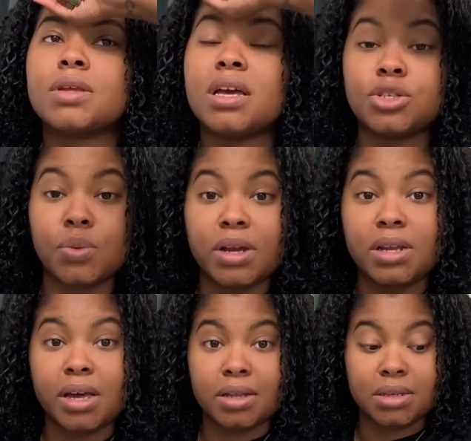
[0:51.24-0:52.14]
it's
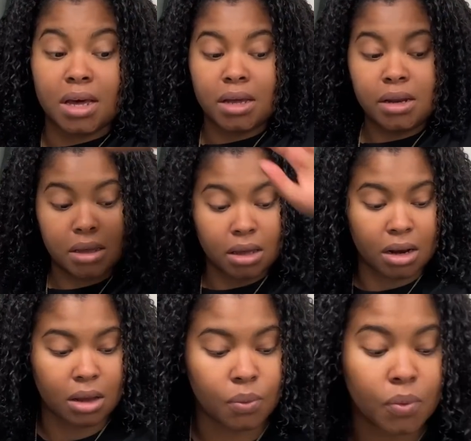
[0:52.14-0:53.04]
raining outside
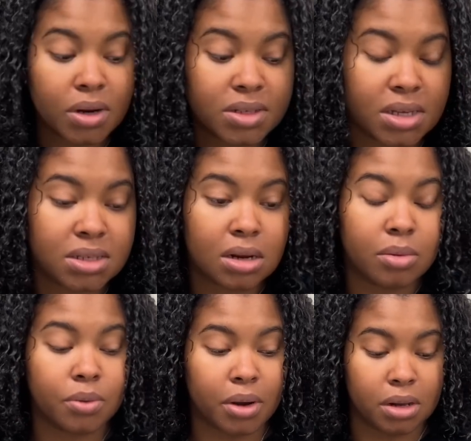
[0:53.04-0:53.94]
and I want to say it's going to
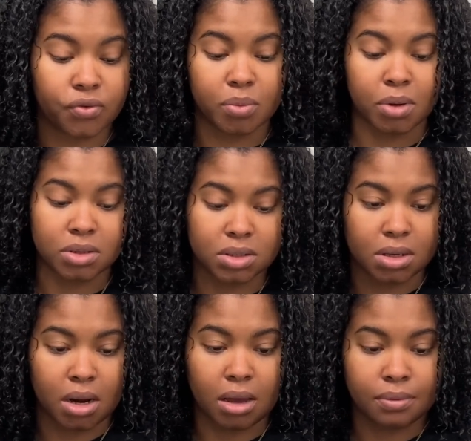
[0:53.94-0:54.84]
be raining for most of the
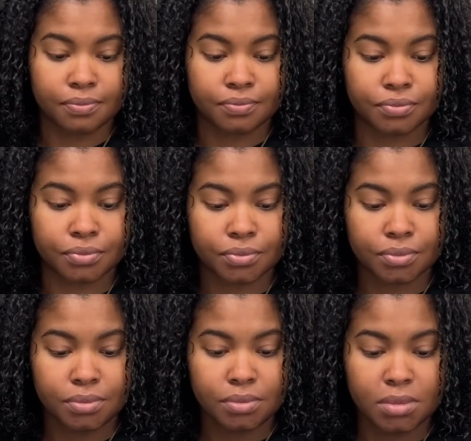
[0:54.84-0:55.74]
day.
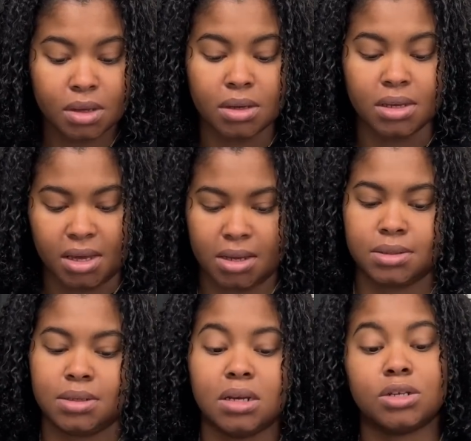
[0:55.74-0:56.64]

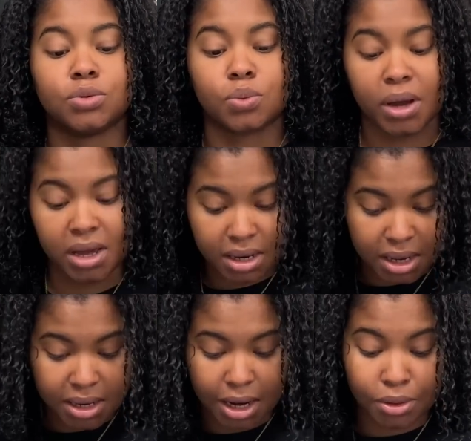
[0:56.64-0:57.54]
Yes, it is
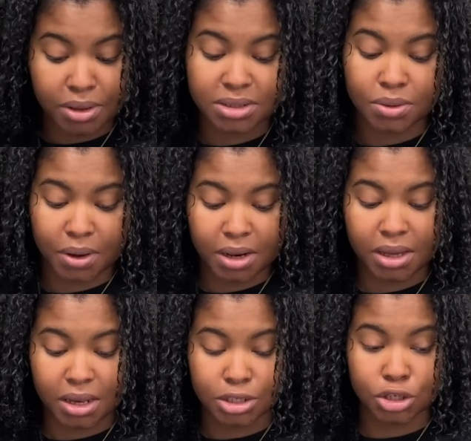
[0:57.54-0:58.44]
raining. Not only is it raining,
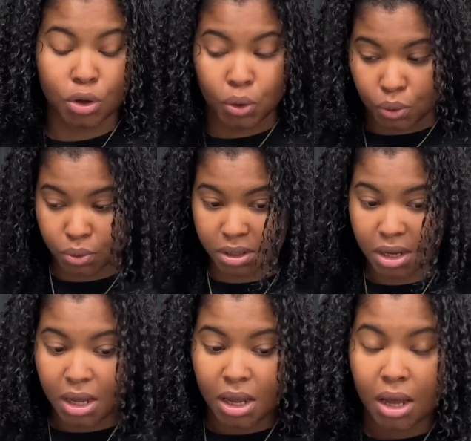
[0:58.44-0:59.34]
it is cold.
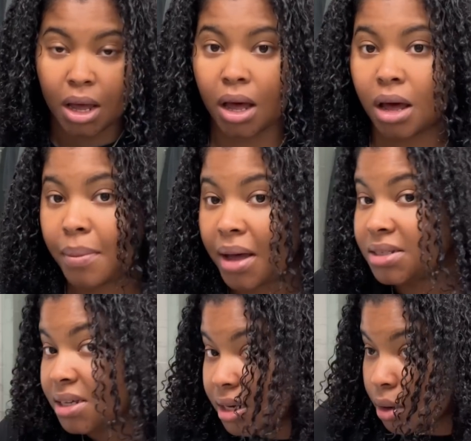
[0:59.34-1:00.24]
Um, I
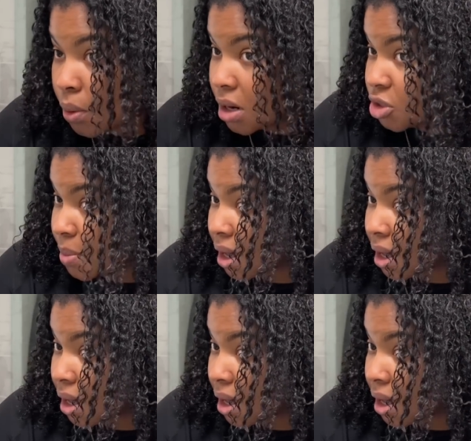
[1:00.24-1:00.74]
did wash my